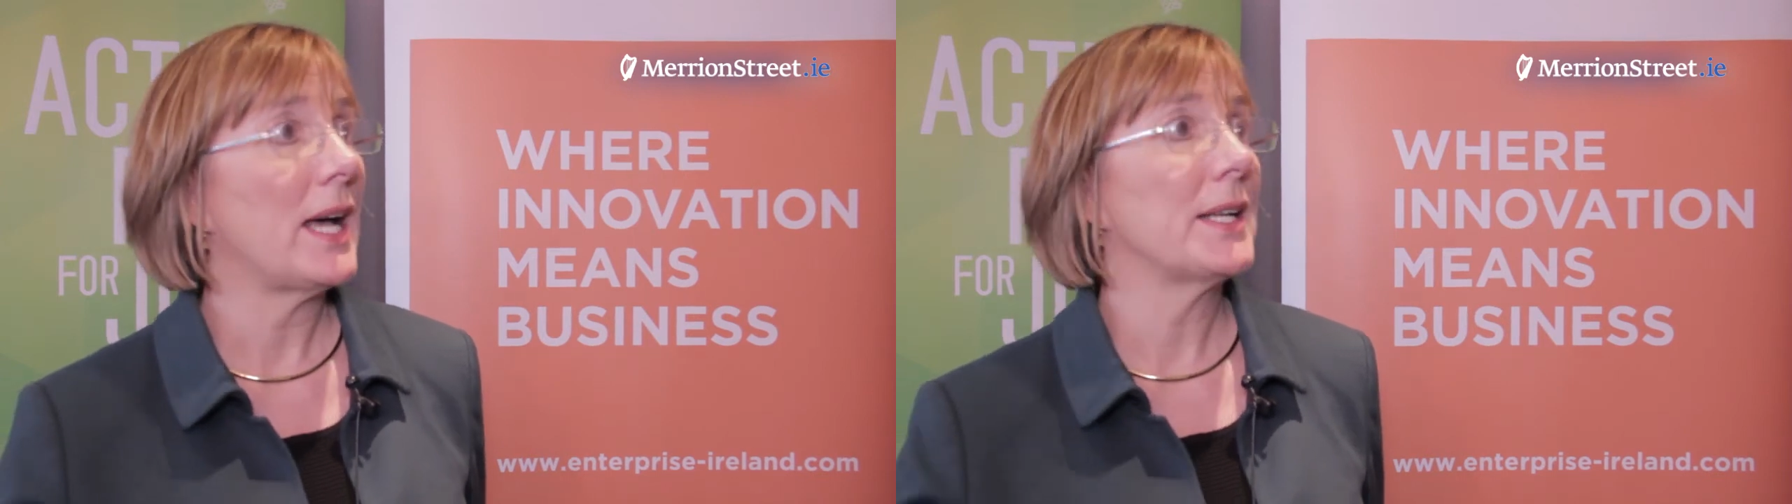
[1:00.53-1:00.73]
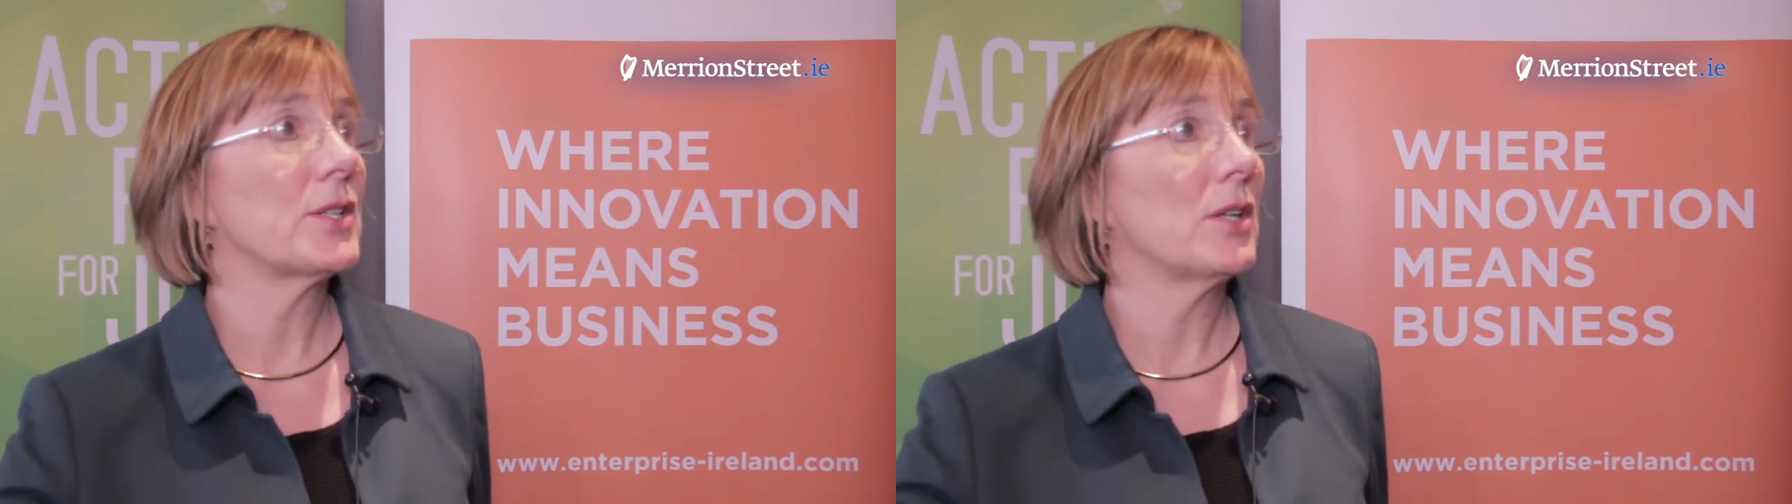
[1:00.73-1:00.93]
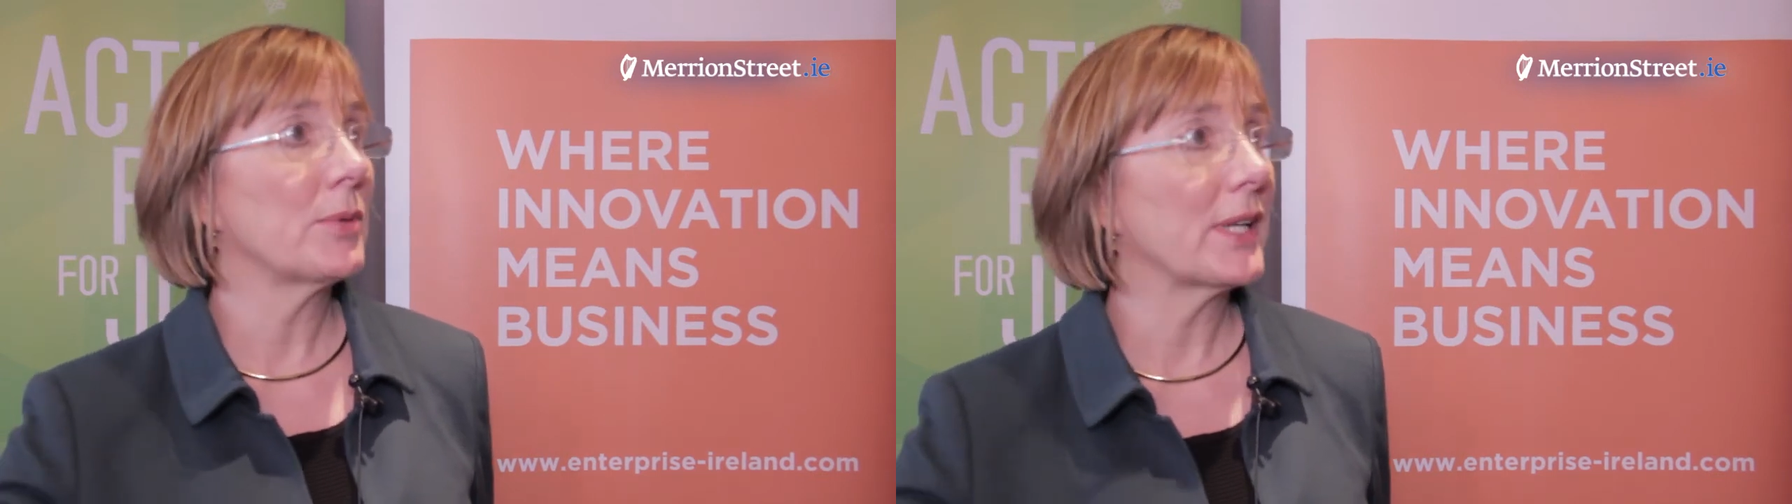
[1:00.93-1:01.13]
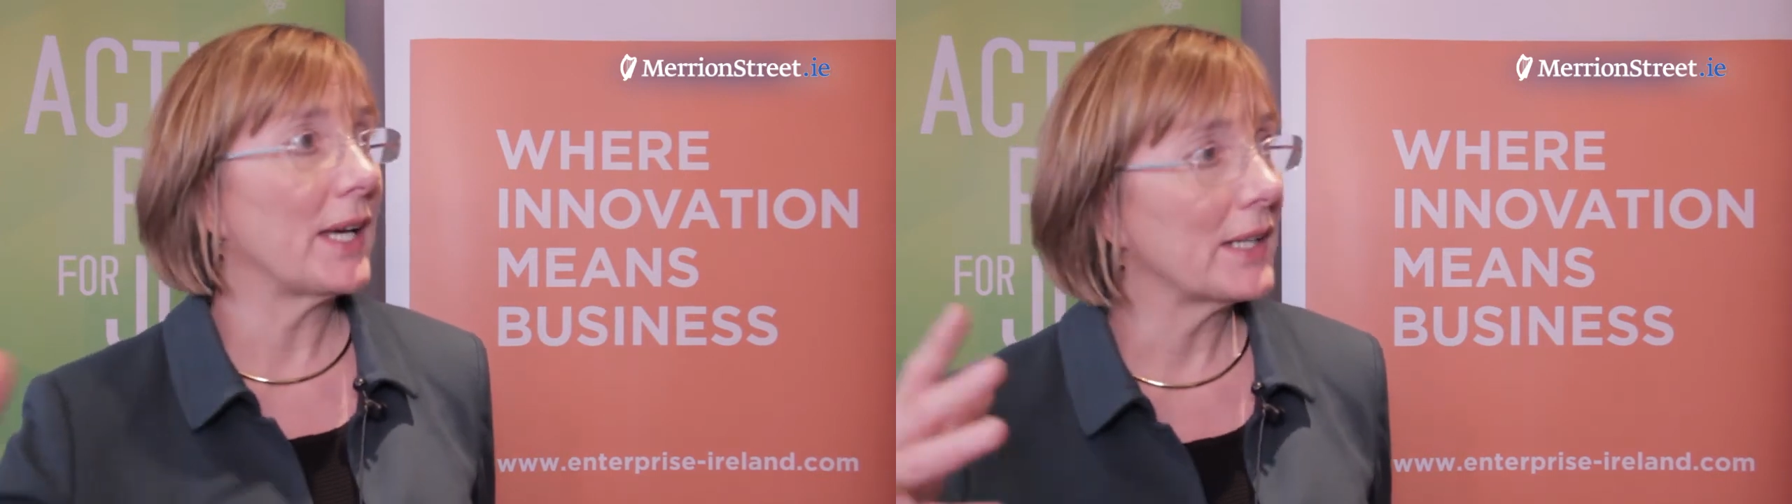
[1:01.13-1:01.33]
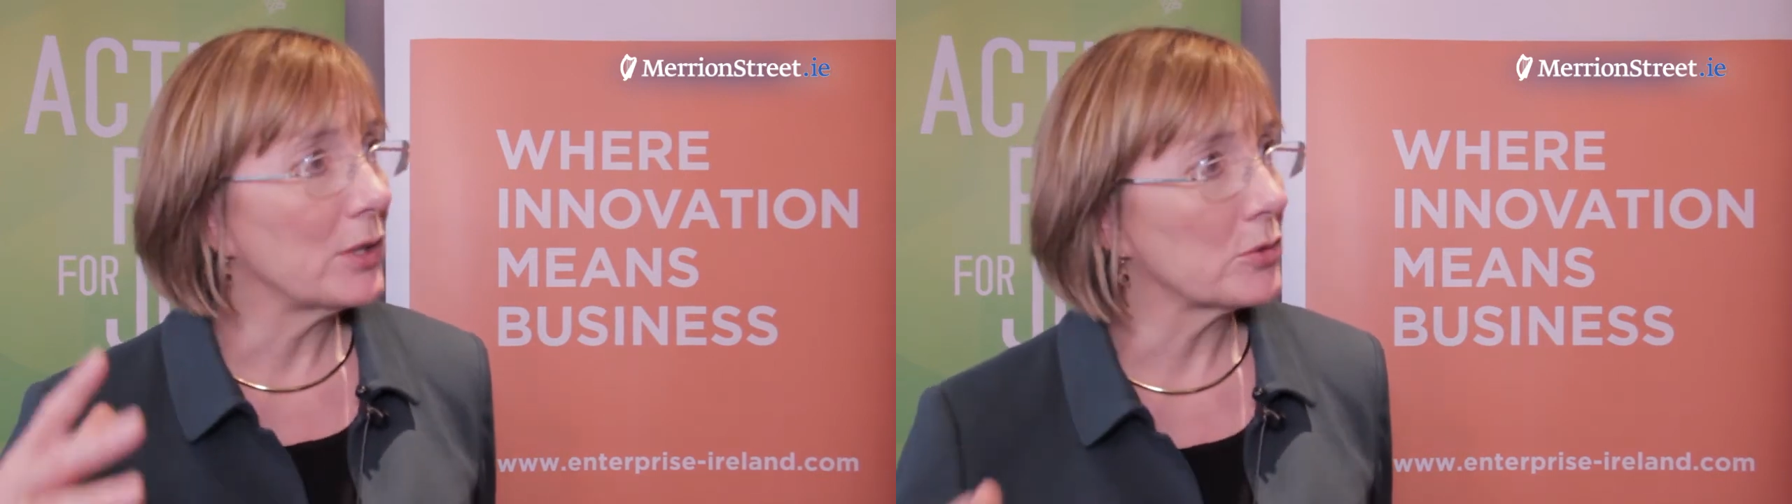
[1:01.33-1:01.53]
and it's all about
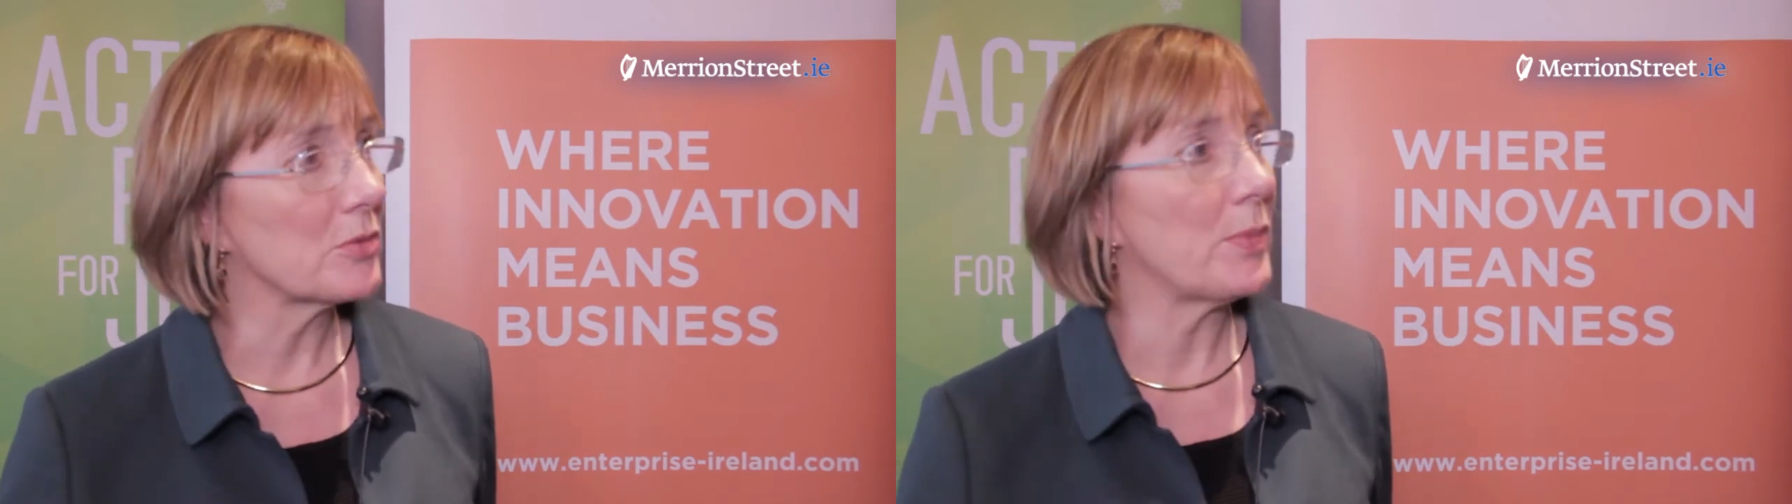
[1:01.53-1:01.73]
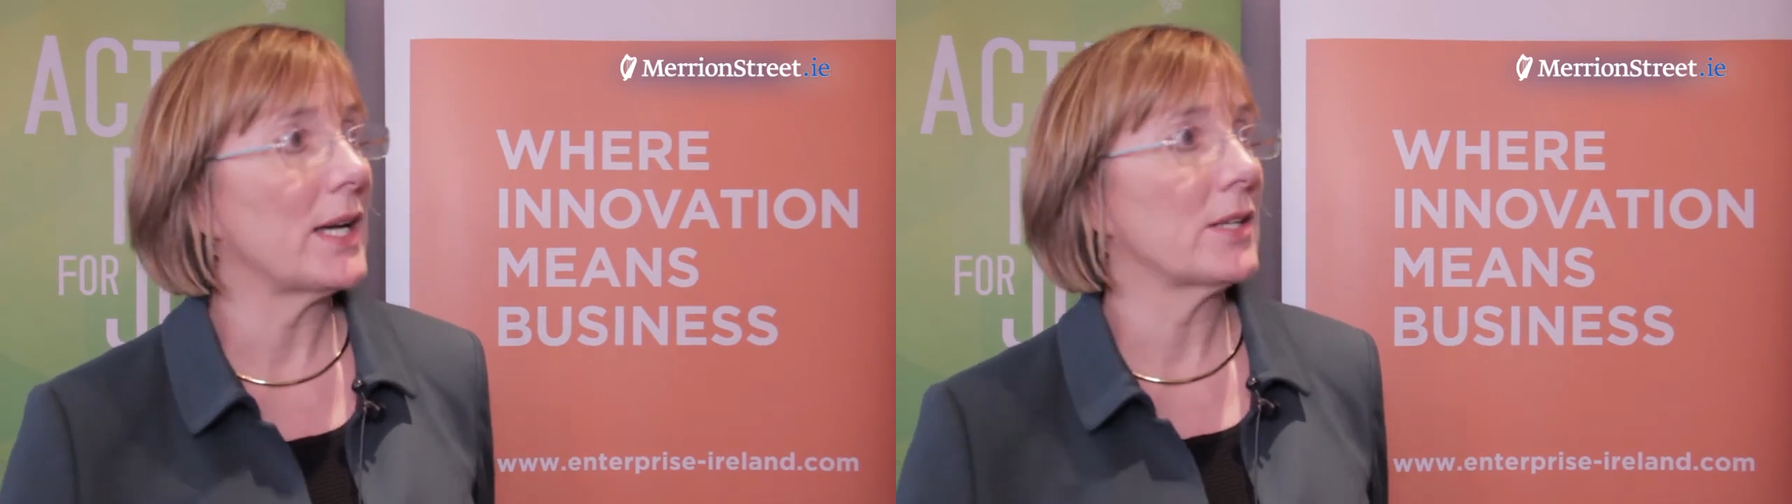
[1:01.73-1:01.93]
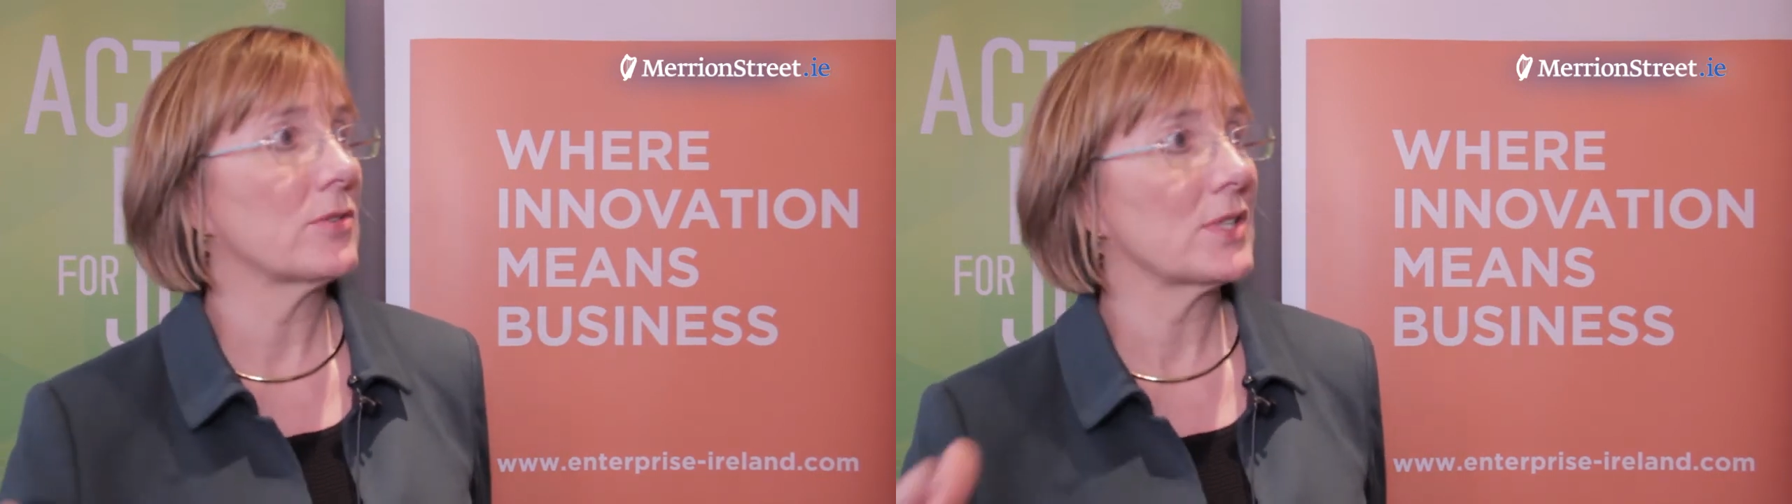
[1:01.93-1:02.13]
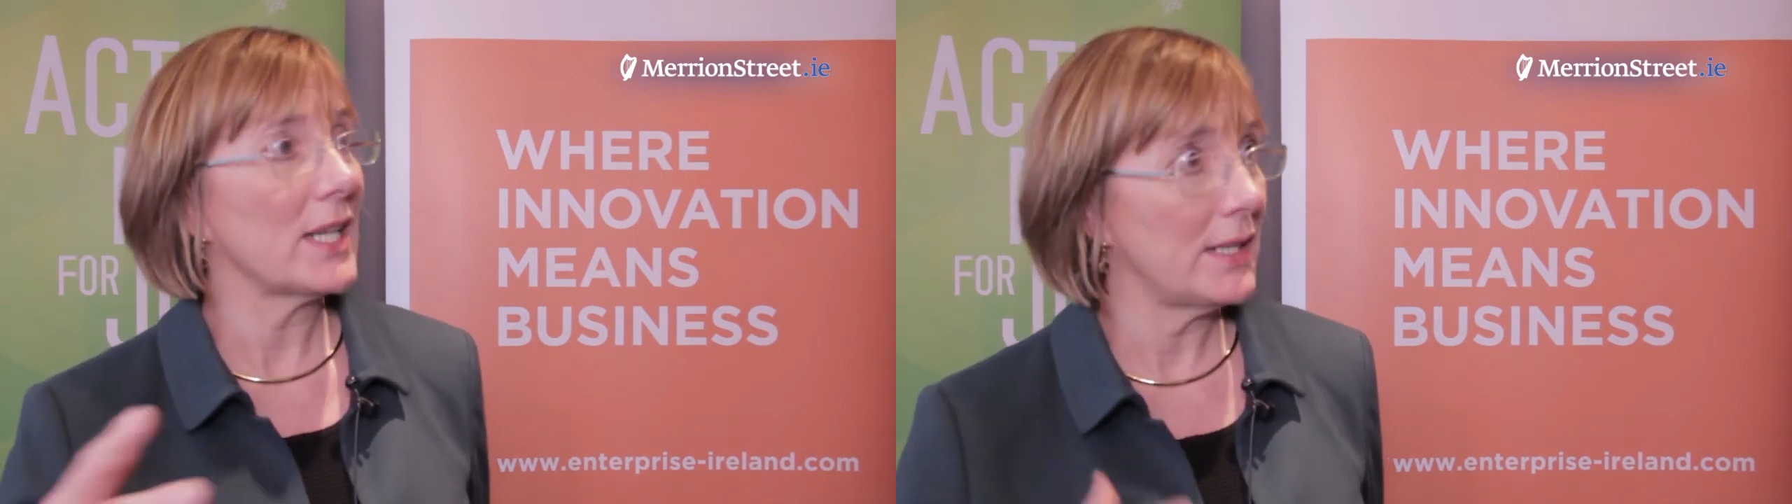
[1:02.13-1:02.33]
getting those buyers